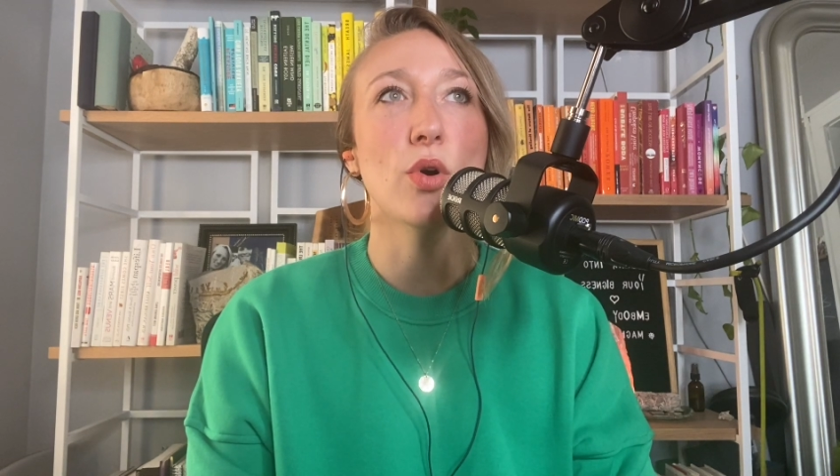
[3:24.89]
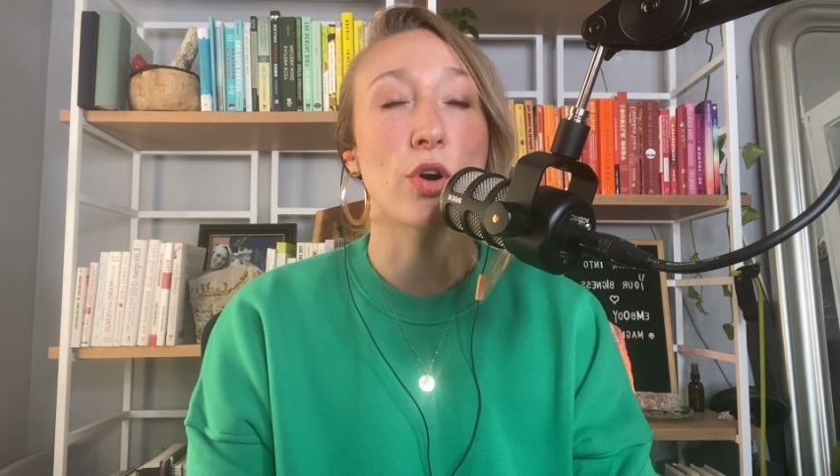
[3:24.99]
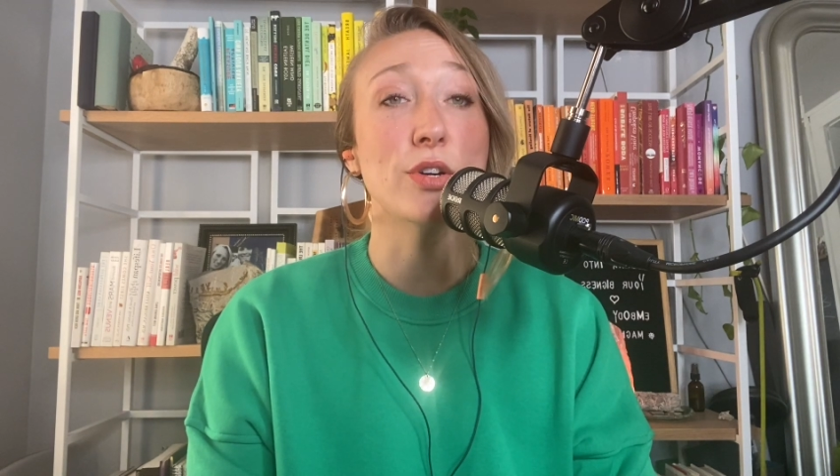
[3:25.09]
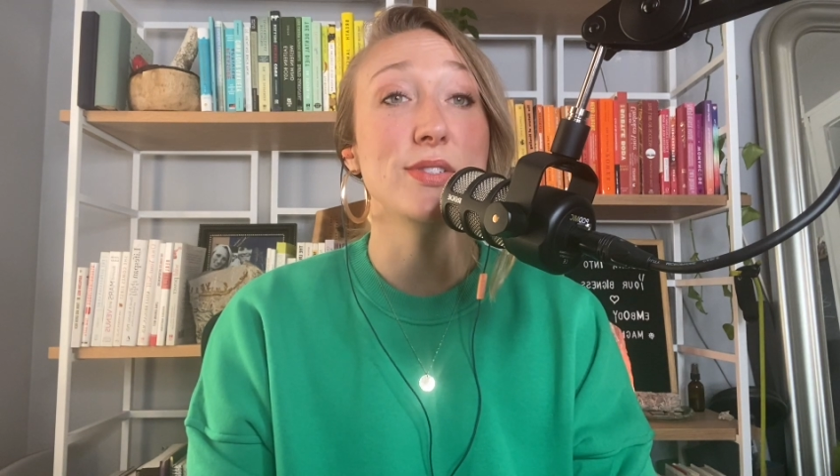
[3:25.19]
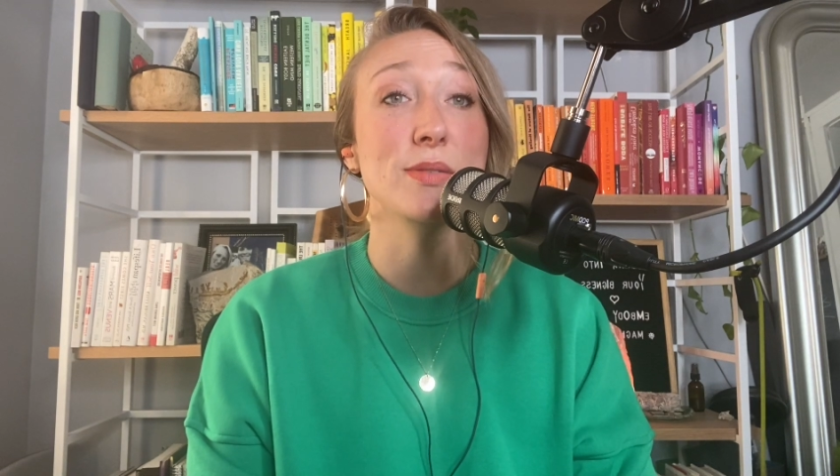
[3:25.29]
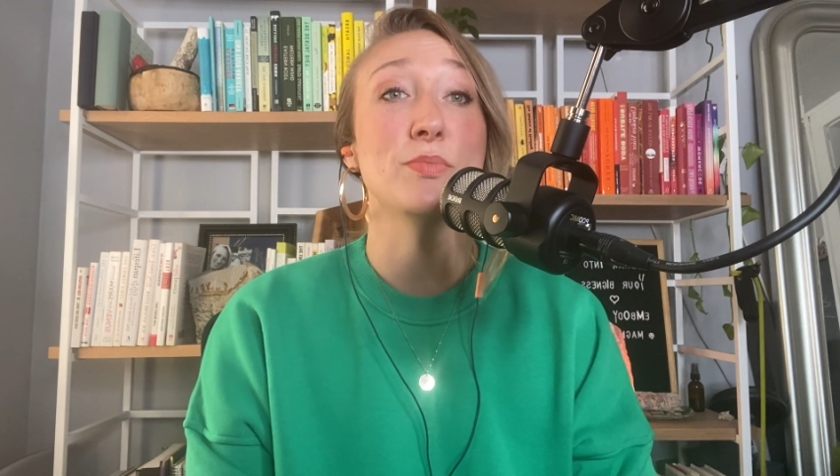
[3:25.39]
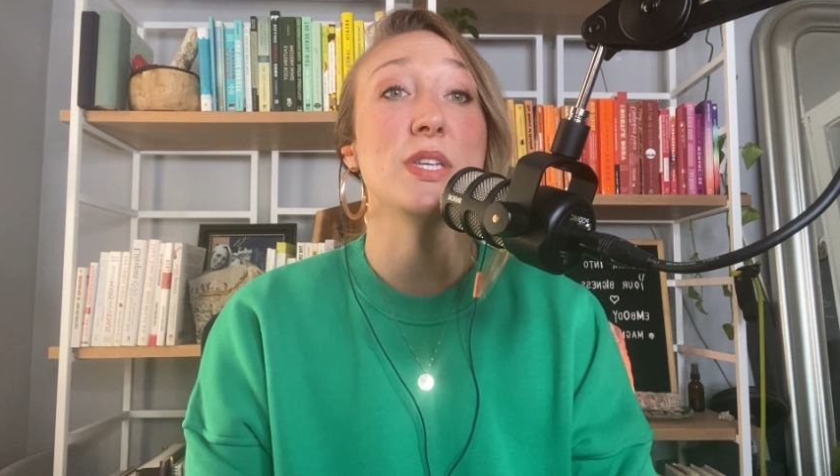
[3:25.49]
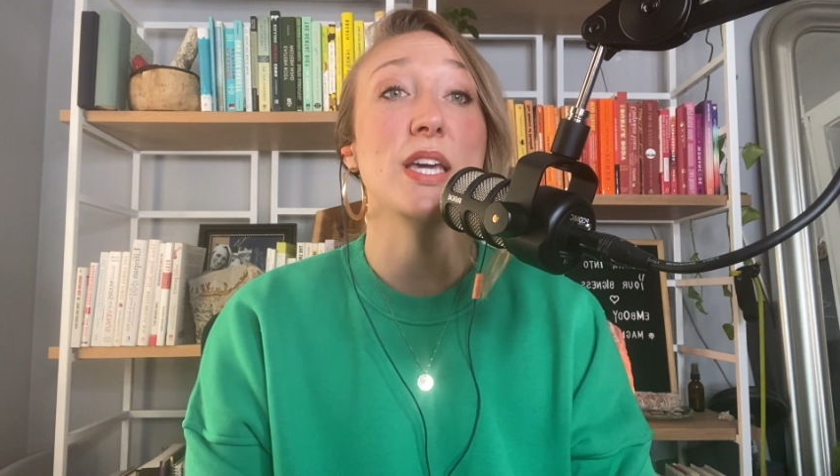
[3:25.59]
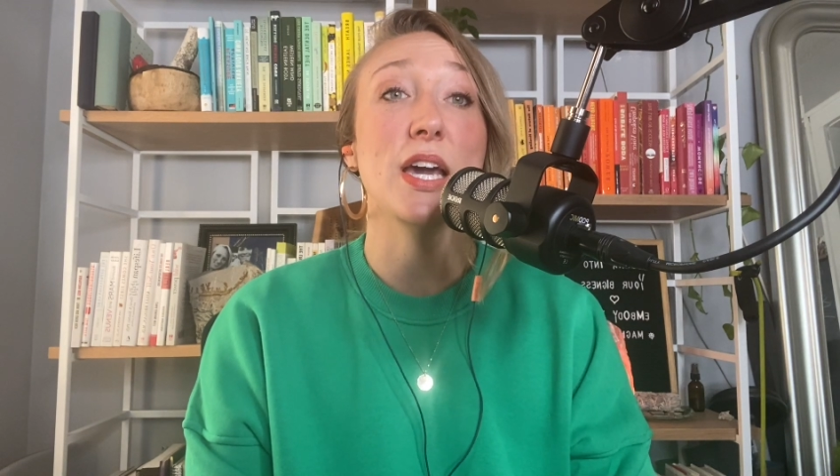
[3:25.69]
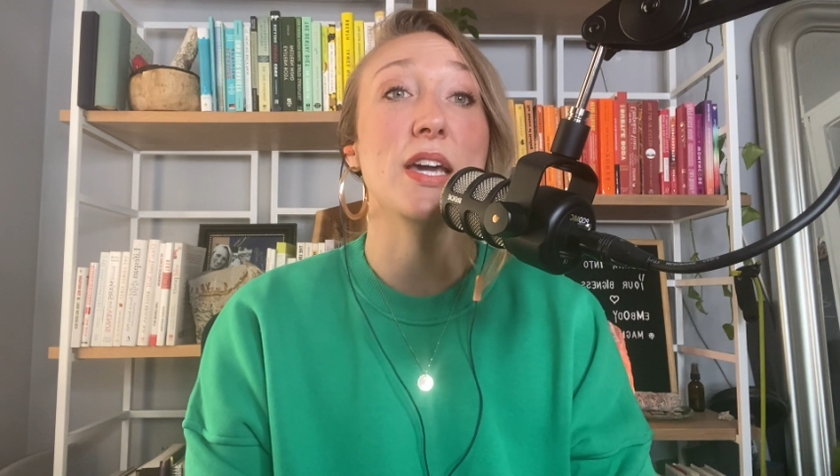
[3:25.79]
are
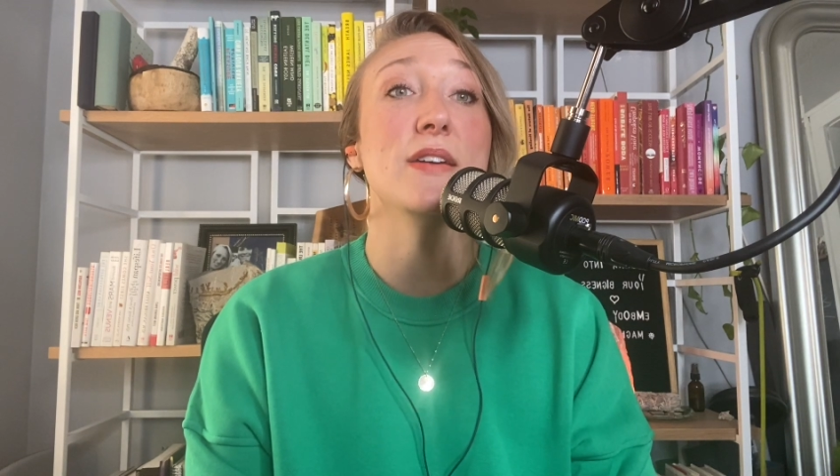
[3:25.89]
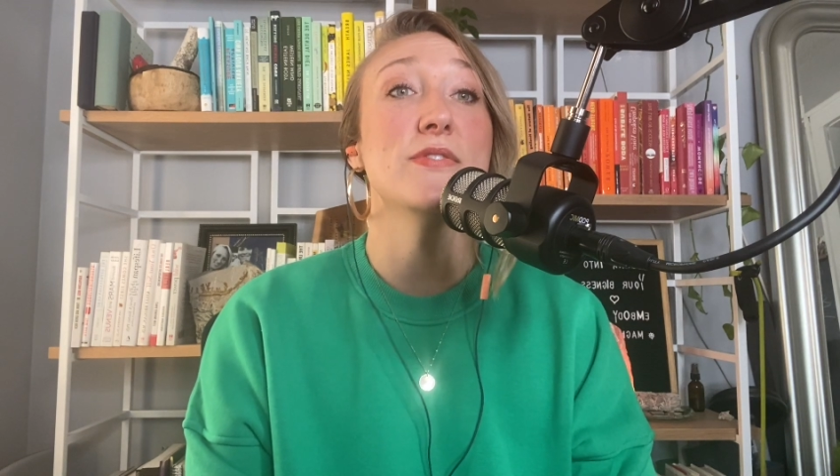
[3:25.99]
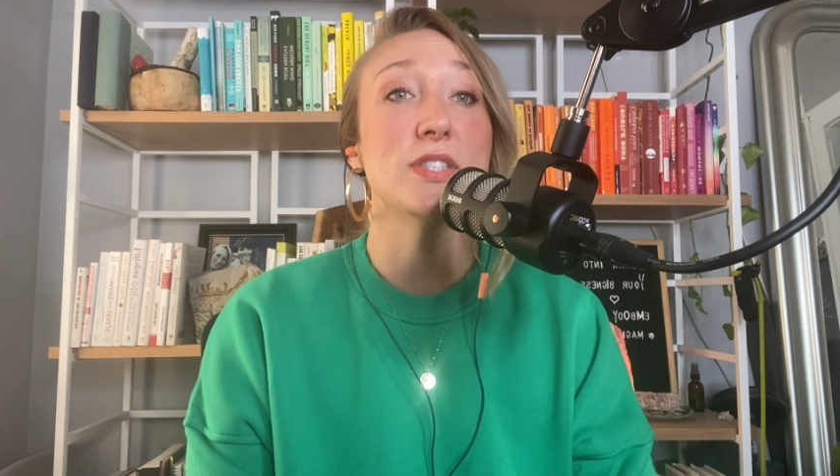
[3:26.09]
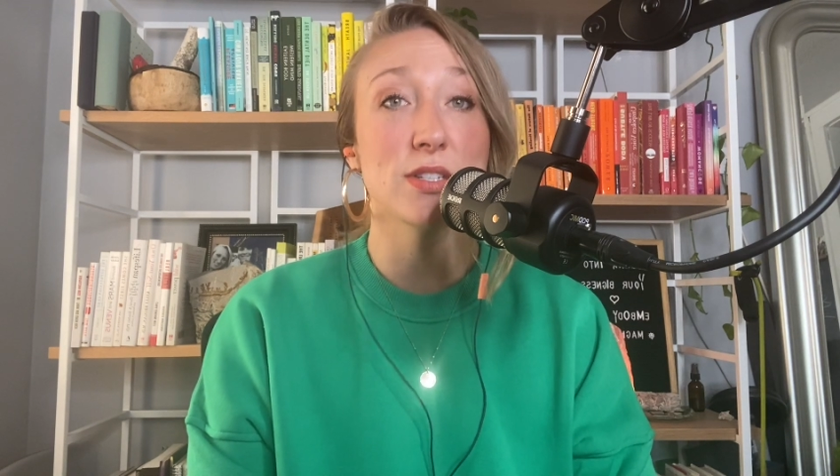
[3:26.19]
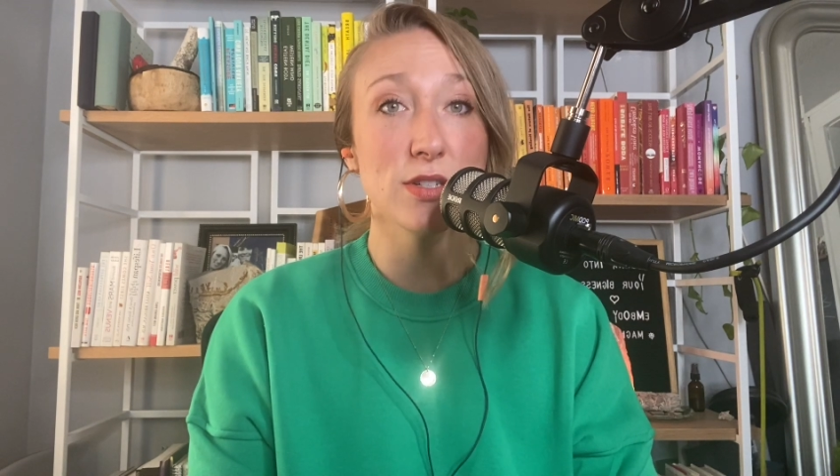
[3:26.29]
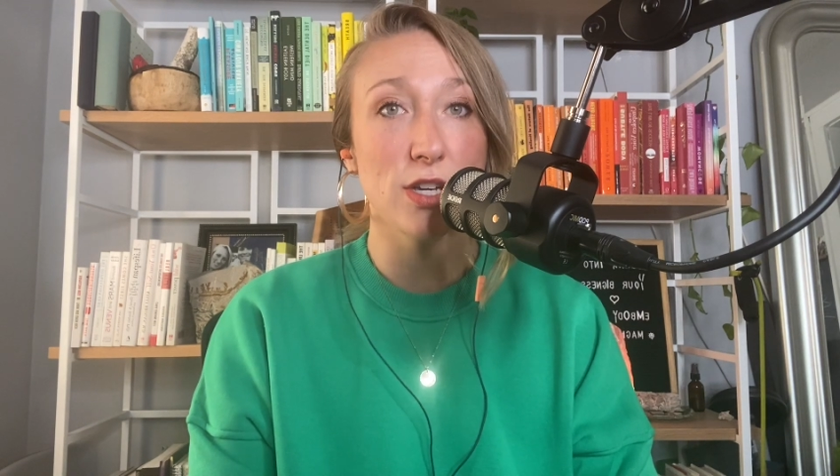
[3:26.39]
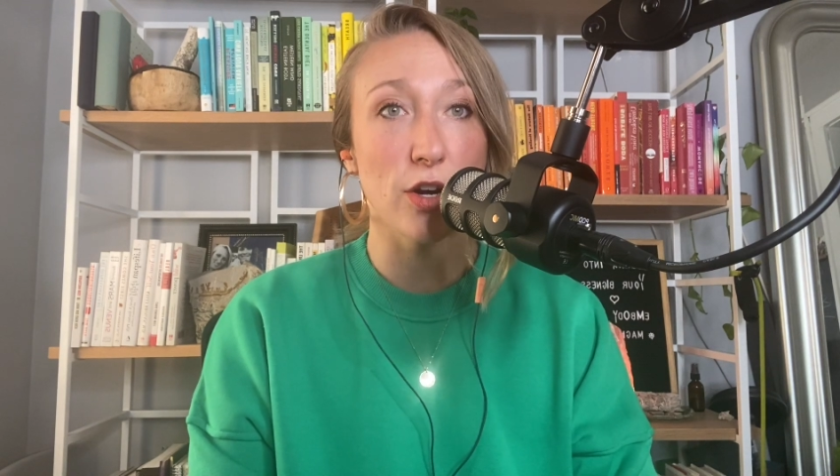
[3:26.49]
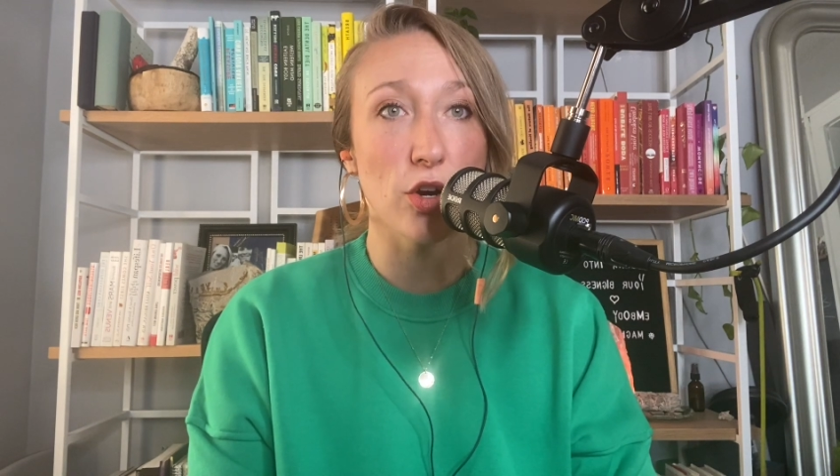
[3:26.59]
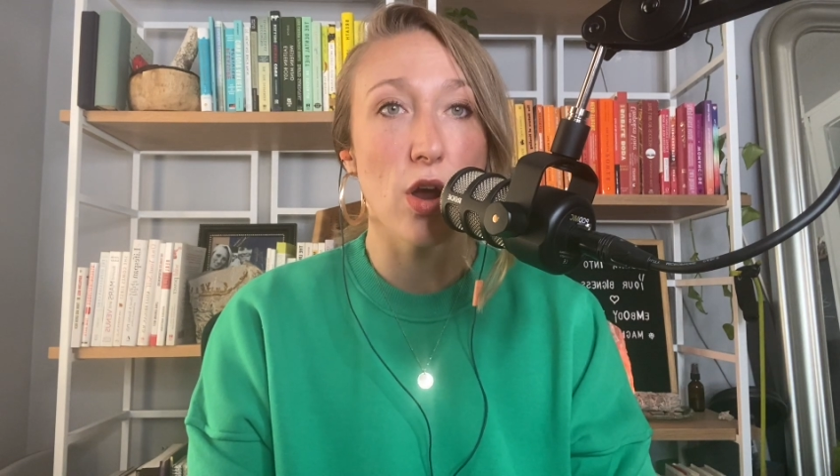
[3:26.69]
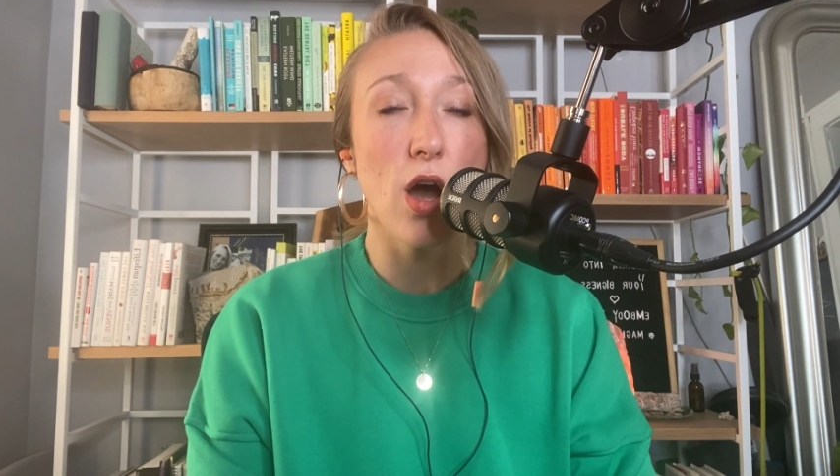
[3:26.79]
simply a facilitator